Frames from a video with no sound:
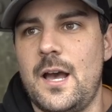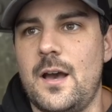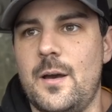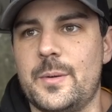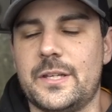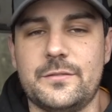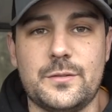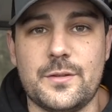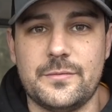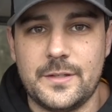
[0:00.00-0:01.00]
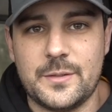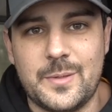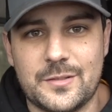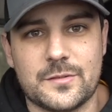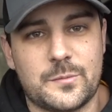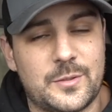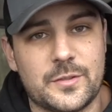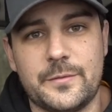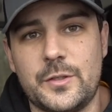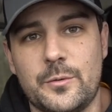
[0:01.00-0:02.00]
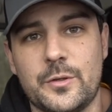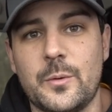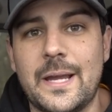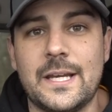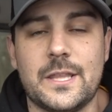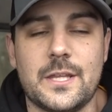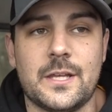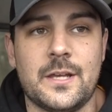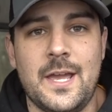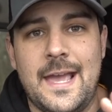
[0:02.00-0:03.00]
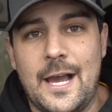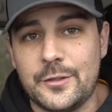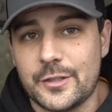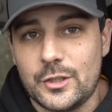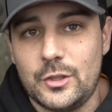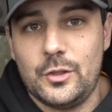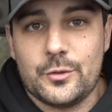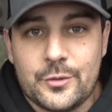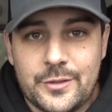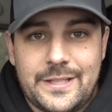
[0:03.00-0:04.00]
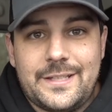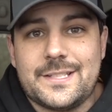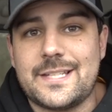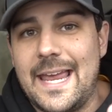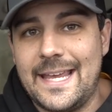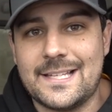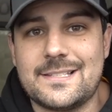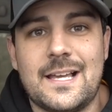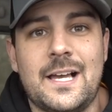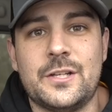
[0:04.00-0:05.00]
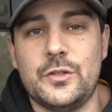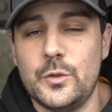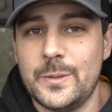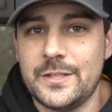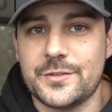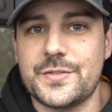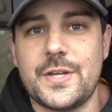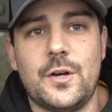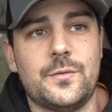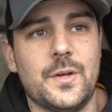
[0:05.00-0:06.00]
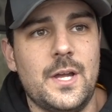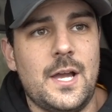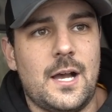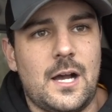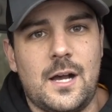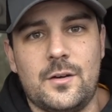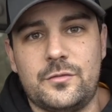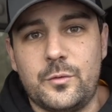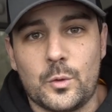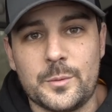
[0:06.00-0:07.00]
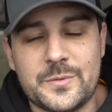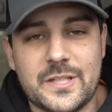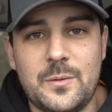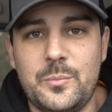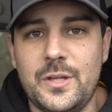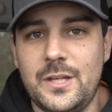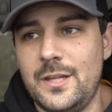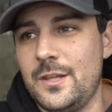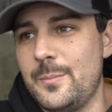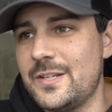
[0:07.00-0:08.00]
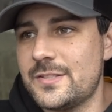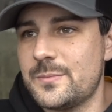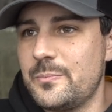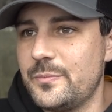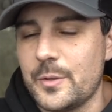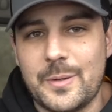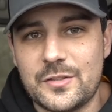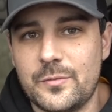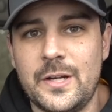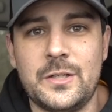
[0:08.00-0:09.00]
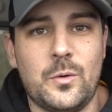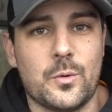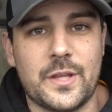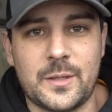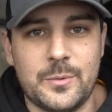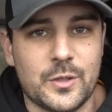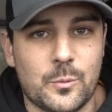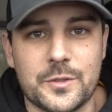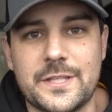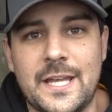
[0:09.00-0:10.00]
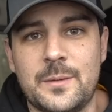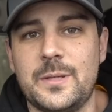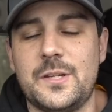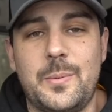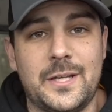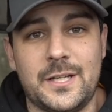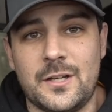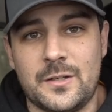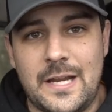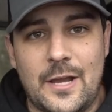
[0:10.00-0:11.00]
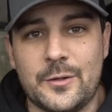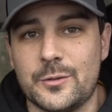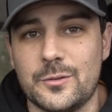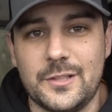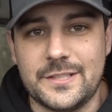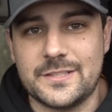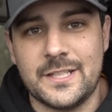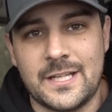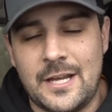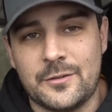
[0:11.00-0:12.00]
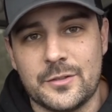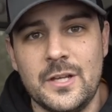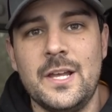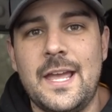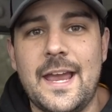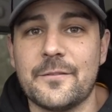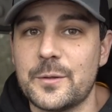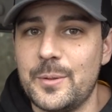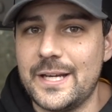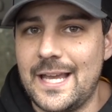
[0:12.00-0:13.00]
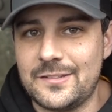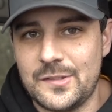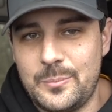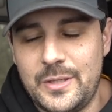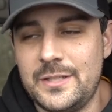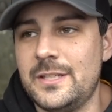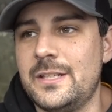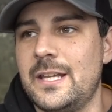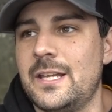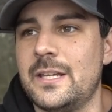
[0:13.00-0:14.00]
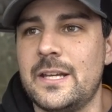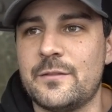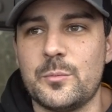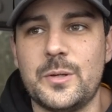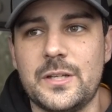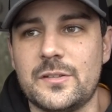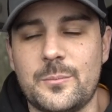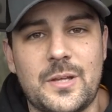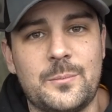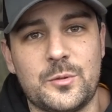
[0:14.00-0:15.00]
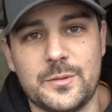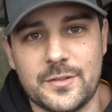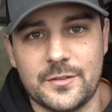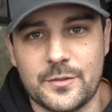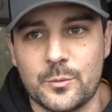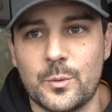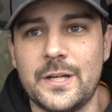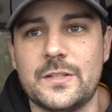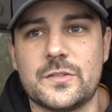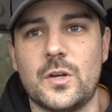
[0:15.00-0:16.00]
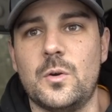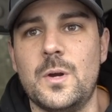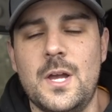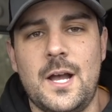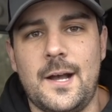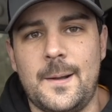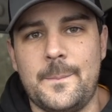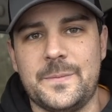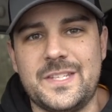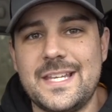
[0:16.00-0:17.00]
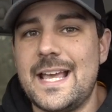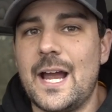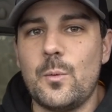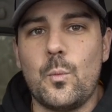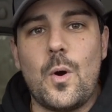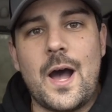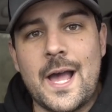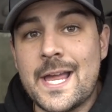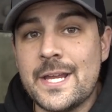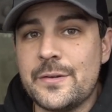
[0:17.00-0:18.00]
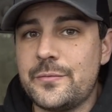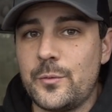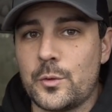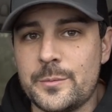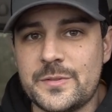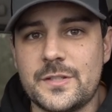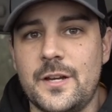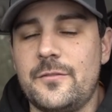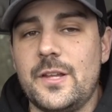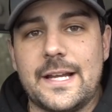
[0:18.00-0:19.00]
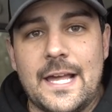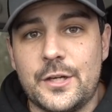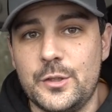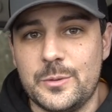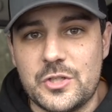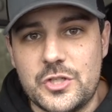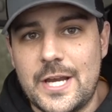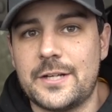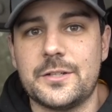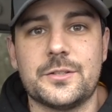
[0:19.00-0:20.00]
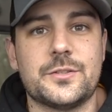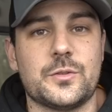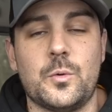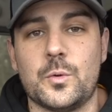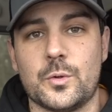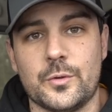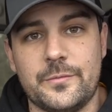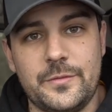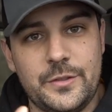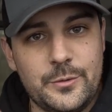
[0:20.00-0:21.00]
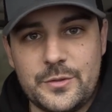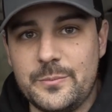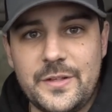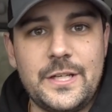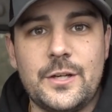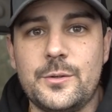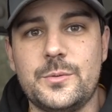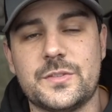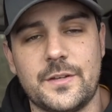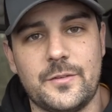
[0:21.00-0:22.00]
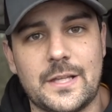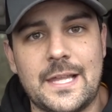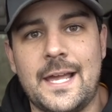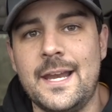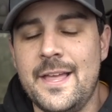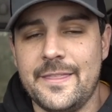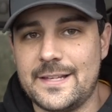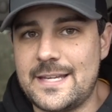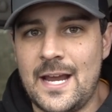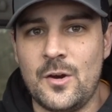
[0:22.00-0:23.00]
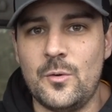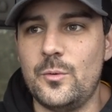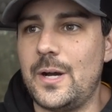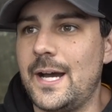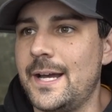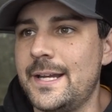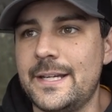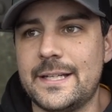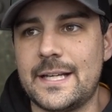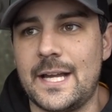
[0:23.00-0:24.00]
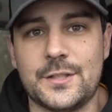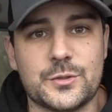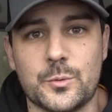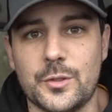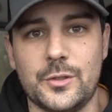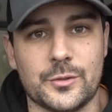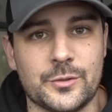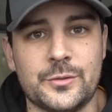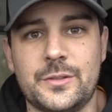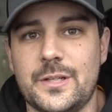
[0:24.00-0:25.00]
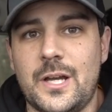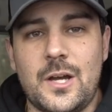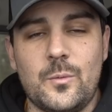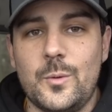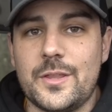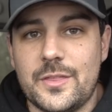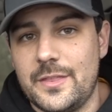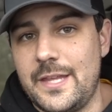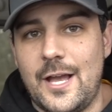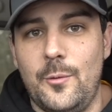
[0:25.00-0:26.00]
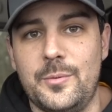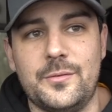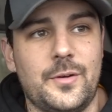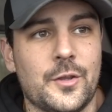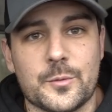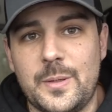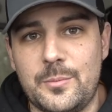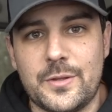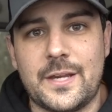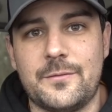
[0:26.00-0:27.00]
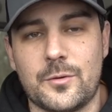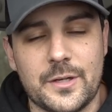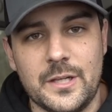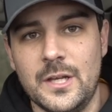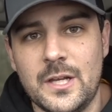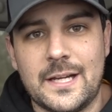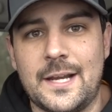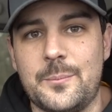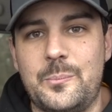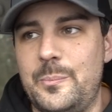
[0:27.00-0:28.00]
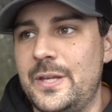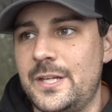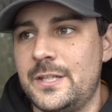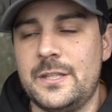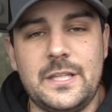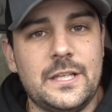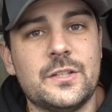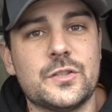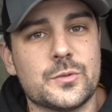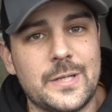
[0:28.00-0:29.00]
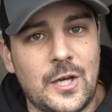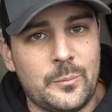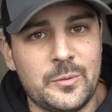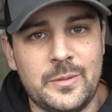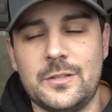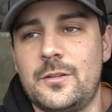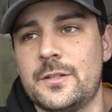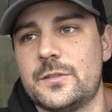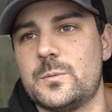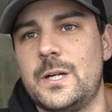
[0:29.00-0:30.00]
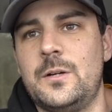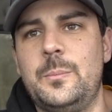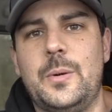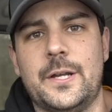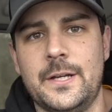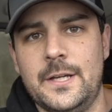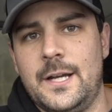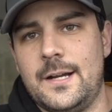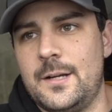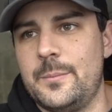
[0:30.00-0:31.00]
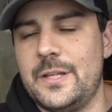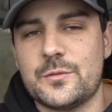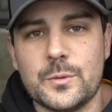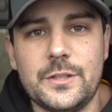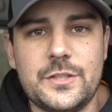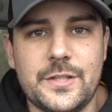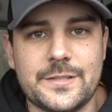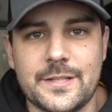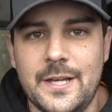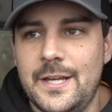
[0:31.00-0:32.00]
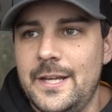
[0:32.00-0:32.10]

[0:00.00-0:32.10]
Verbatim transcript: Um, it gives you the fundamentals, especially if you don't know anything. How you're going to learn is hands-on, doing it yourself. Uh, forums can be the best your best friend or they can be your worst enemy depending on how you're listening and how you're everybody has an opinion and everybody sometimes always thinks they're right so um, DIY forum stuff like how to do injectors or YouTube videos stuff like that that's how I kind of sort of learned uh, with the help of other people that have already kind of been in the industry helping me along as well but um, it's really just